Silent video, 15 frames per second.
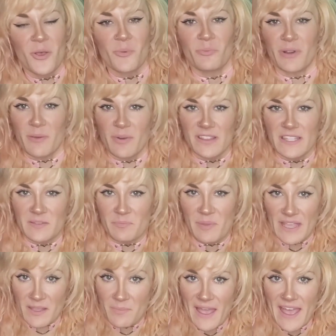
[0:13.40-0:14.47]
But I bought this
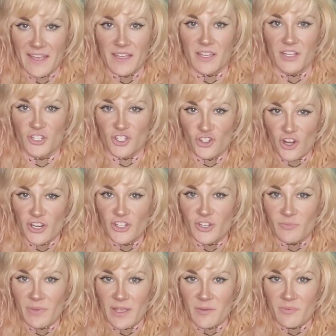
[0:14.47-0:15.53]
big pack of
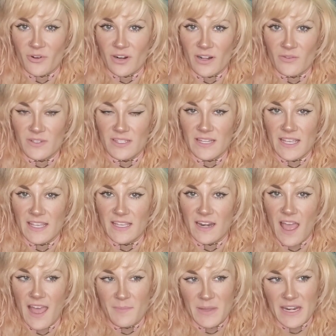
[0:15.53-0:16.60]
construction paper and I was thinking,
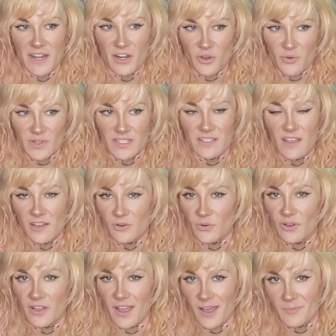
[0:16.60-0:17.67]
I know it's not
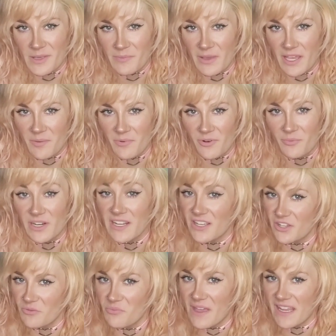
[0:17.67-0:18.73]
origami paper, but it
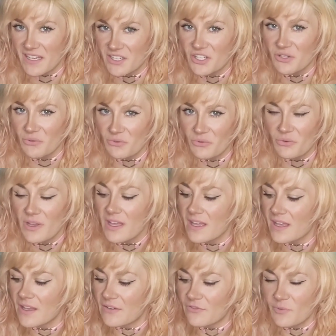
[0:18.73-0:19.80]
could make do
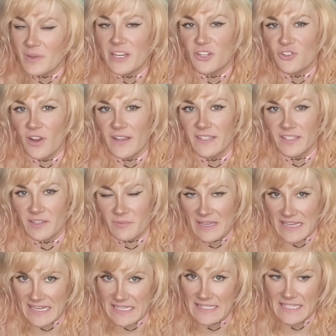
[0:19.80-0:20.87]
for me to try some
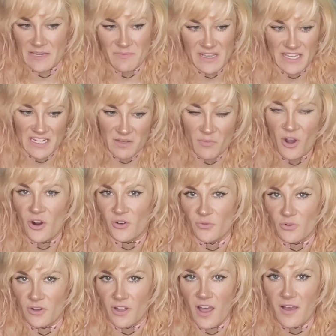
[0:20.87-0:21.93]
easy, medium, hard
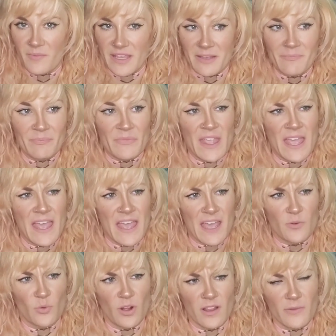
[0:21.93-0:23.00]
origami.
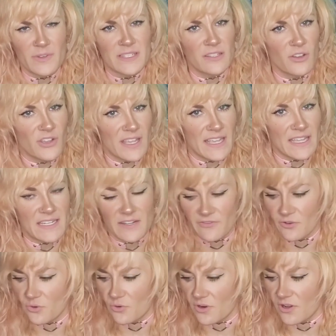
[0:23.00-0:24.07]
And while I was looking at
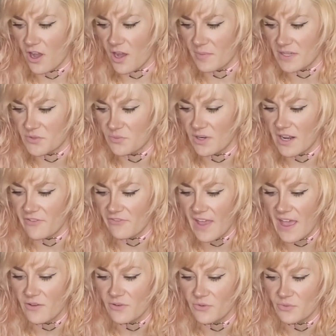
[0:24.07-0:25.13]
different origamis, what I
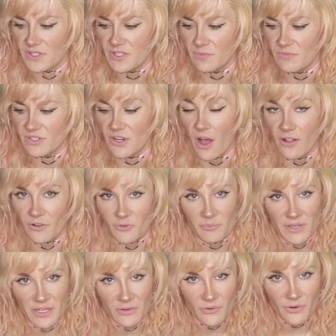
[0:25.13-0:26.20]
found was some dollar
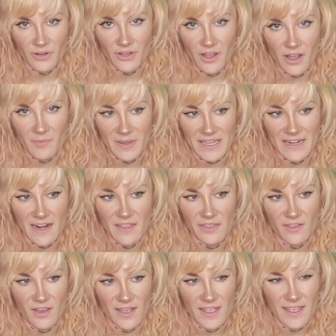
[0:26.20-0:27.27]
bill origami. And I
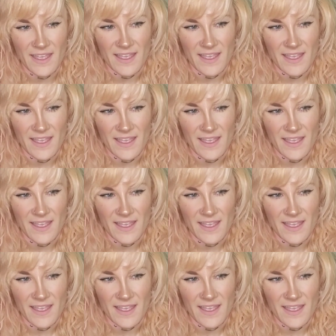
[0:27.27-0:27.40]
thought,